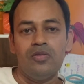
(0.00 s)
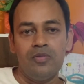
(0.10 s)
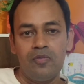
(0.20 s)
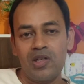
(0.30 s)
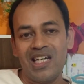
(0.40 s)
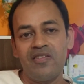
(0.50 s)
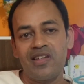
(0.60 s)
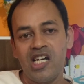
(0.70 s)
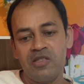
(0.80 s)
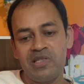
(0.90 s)
what kind of
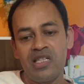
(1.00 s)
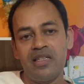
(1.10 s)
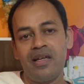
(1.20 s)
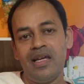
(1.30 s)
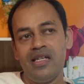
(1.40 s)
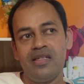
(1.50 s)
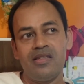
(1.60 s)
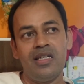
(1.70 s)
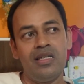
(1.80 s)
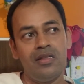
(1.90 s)
transmission it has,
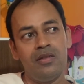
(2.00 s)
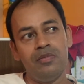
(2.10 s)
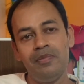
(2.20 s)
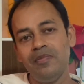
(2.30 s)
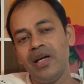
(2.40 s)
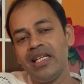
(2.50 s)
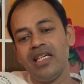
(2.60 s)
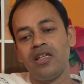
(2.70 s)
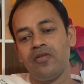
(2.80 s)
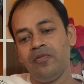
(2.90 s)
and many
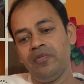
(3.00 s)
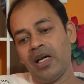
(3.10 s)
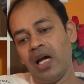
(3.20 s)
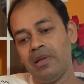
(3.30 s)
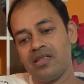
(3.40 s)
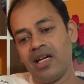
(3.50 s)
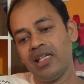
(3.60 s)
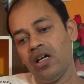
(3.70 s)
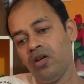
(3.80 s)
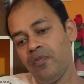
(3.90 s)
other parameters. Right
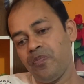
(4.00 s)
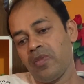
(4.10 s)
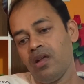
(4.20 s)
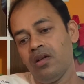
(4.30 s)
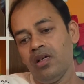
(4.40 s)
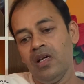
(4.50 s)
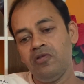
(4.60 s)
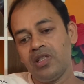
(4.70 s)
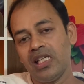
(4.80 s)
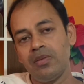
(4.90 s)
now, if
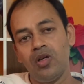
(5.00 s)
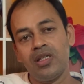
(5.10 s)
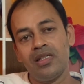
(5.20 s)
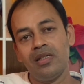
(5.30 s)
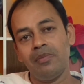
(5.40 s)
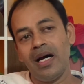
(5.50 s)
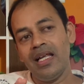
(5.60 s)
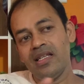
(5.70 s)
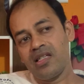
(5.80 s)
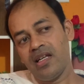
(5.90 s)
you think about it, the
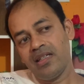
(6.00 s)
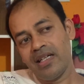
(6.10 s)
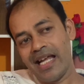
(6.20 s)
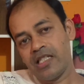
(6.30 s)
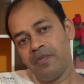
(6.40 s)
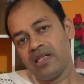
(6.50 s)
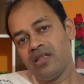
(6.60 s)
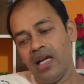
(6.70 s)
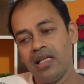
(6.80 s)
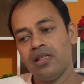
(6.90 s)
mileage related aspects
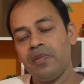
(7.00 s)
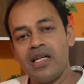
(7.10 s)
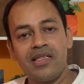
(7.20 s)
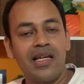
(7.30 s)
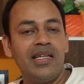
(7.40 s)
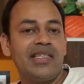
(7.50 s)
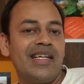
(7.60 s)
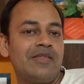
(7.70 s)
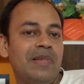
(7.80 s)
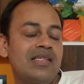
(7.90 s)
and the pricing related
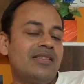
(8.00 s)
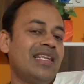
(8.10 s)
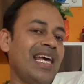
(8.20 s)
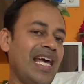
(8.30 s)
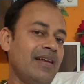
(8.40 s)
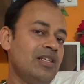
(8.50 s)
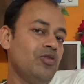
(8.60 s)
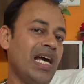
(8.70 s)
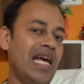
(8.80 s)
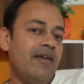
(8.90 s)
aspects, they do
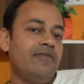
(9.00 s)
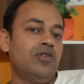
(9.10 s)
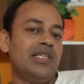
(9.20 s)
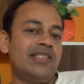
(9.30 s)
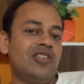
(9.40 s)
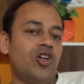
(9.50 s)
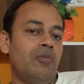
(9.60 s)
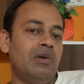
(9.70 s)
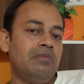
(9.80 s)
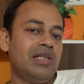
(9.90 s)
have few things in
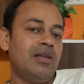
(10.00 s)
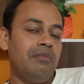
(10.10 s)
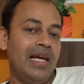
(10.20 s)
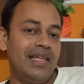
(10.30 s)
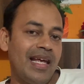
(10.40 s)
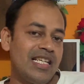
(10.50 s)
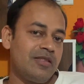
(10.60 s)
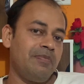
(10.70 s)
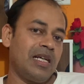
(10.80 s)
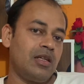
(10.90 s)
common, but the main
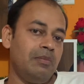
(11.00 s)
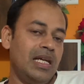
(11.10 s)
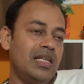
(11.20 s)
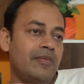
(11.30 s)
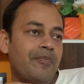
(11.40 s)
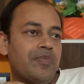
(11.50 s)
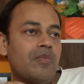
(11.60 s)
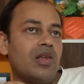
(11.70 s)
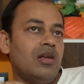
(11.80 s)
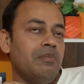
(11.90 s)
aspect, the main
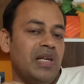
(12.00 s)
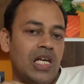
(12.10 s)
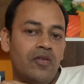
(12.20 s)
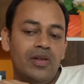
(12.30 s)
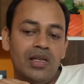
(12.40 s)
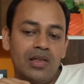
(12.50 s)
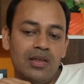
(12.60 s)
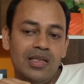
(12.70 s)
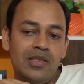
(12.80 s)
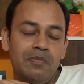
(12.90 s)
behavior
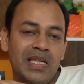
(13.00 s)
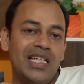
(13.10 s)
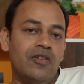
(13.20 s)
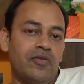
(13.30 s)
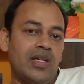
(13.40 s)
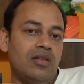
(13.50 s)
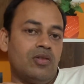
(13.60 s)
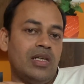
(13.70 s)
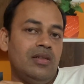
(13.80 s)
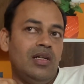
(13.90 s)
is pretty different.
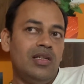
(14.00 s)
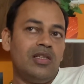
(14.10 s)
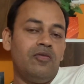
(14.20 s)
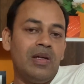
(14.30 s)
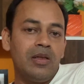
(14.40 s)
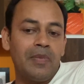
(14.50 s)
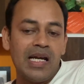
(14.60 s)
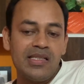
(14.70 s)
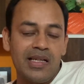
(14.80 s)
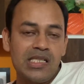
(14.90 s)
Okay, the way the
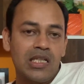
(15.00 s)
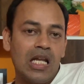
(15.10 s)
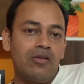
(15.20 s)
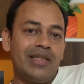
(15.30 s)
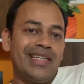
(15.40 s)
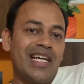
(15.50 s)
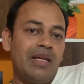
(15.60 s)
pricing is calculated